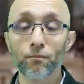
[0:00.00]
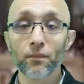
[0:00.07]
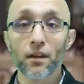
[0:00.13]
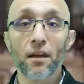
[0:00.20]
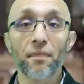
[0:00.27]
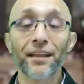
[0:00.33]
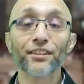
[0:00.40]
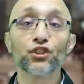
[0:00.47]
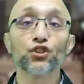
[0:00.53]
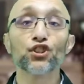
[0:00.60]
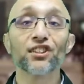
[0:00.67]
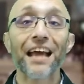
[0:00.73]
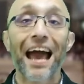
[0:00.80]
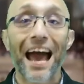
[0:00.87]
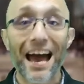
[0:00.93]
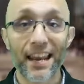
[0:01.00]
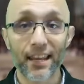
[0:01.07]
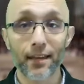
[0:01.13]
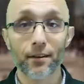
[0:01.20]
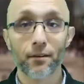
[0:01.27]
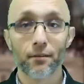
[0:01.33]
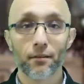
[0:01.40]
That's just added.
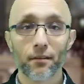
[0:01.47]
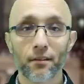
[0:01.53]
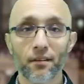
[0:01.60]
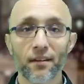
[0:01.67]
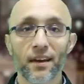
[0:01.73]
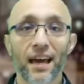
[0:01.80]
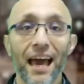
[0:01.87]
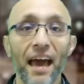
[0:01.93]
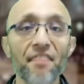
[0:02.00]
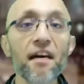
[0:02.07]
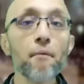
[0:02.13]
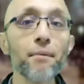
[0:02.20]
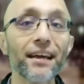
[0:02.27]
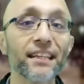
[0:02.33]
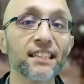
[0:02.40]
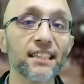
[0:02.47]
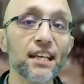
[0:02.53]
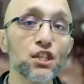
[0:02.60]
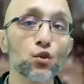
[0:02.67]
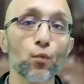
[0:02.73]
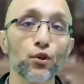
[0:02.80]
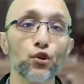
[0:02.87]
And that makes sense
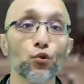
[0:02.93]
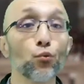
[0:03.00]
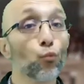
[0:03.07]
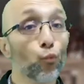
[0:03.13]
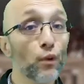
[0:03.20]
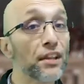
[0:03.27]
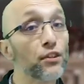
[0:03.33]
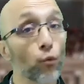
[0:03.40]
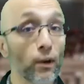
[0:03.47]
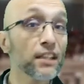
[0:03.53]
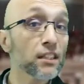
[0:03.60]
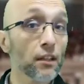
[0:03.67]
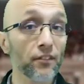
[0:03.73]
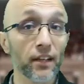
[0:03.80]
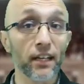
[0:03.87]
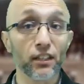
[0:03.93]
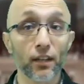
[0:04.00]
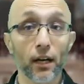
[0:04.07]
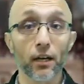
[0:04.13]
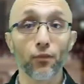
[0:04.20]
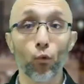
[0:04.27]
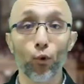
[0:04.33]
when you read the rest of the
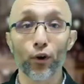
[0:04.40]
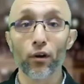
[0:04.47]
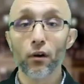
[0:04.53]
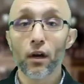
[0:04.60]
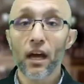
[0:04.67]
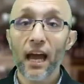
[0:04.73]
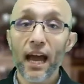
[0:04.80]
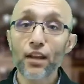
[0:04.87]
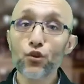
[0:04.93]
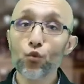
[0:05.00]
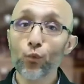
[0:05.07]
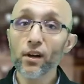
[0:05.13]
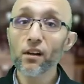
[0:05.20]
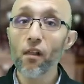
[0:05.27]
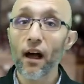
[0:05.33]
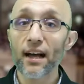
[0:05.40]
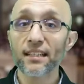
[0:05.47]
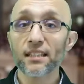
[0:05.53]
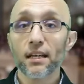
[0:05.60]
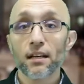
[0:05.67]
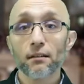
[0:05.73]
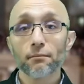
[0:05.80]
executive order and you realize
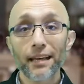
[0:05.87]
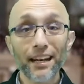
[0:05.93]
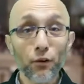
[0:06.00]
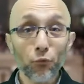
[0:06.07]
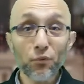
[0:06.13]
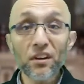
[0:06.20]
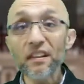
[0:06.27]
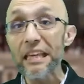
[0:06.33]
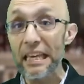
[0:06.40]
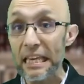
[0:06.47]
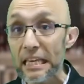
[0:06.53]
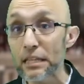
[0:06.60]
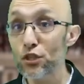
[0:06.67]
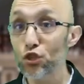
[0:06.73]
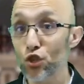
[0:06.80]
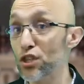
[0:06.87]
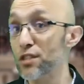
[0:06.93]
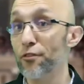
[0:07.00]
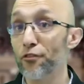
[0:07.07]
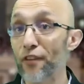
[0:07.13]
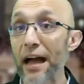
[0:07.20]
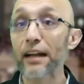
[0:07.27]
that it really is just a
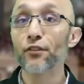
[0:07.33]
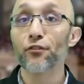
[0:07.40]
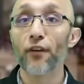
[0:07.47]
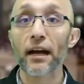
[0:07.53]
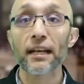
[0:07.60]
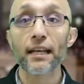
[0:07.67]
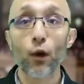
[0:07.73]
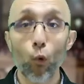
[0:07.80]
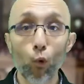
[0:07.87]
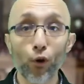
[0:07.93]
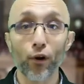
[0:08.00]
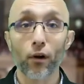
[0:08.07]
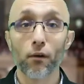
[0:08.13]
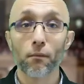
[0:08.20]
fact-finding order.